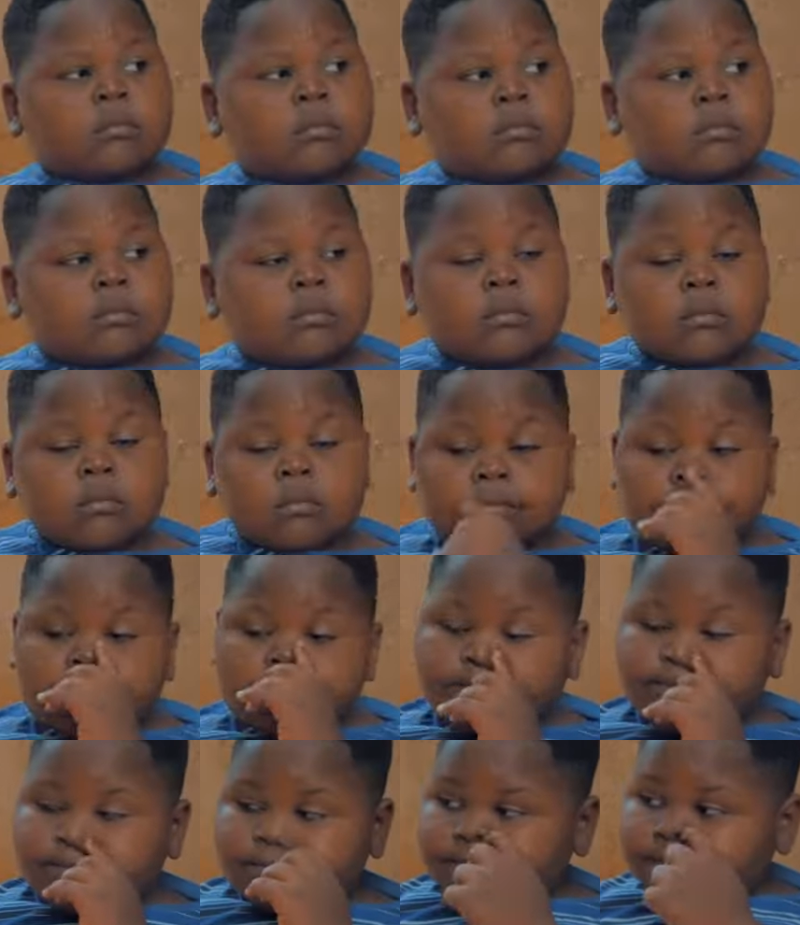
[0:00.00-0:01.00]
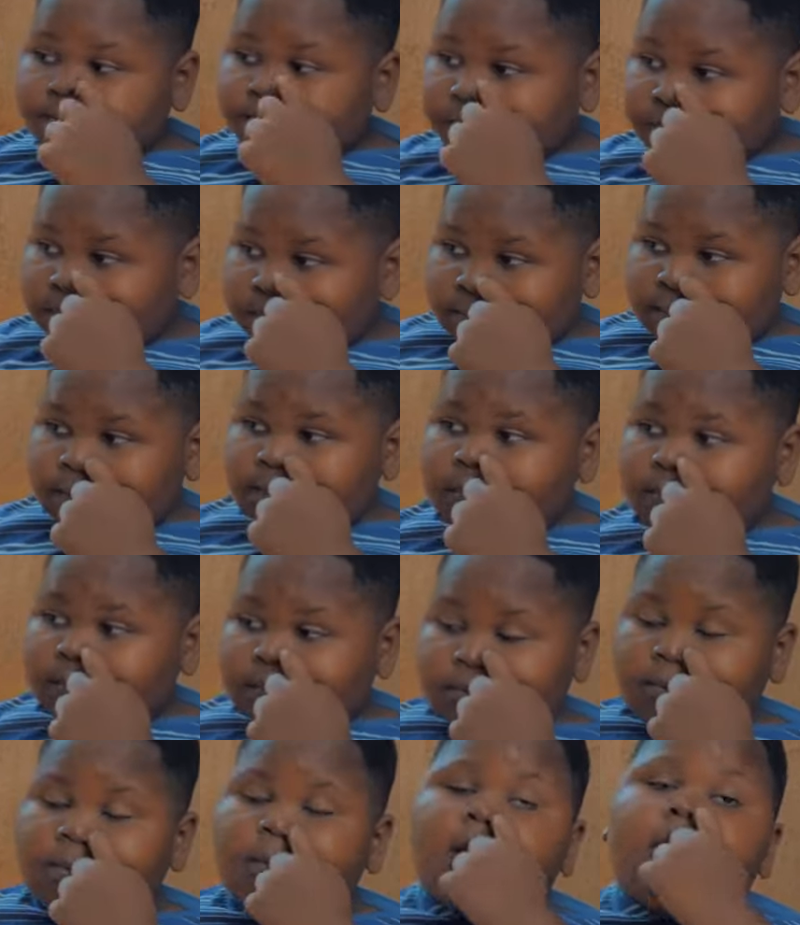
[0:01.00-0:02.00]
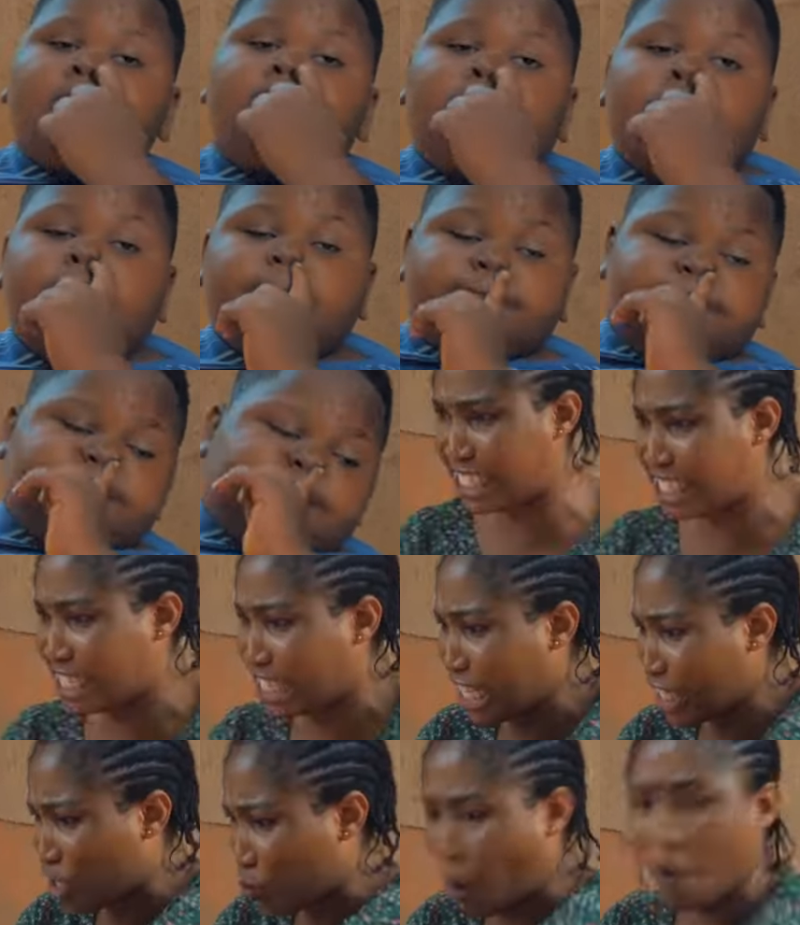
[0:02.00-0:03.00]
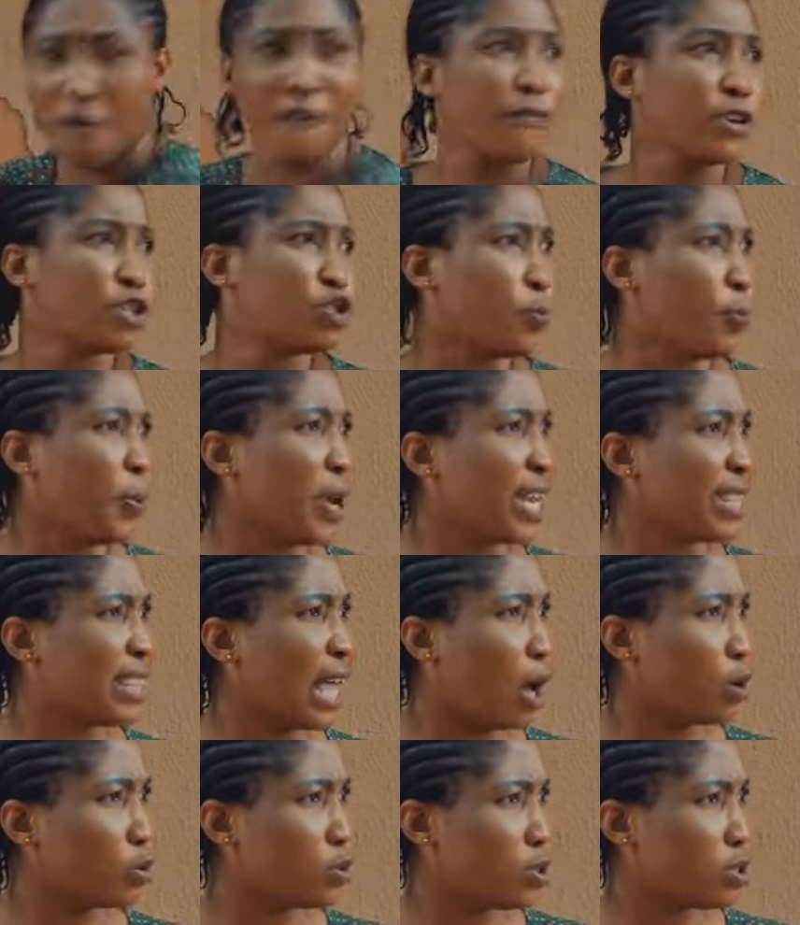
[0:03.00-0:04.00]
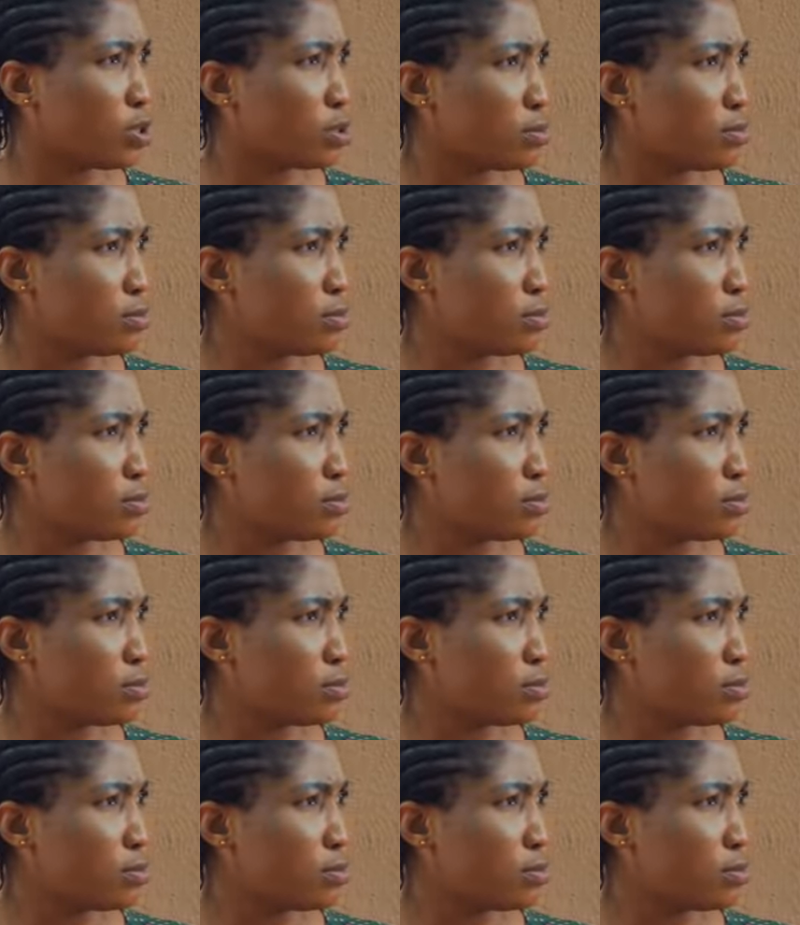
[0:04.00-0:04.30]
She told me that she gave him the money to hold for us. And this one refused to bring it out.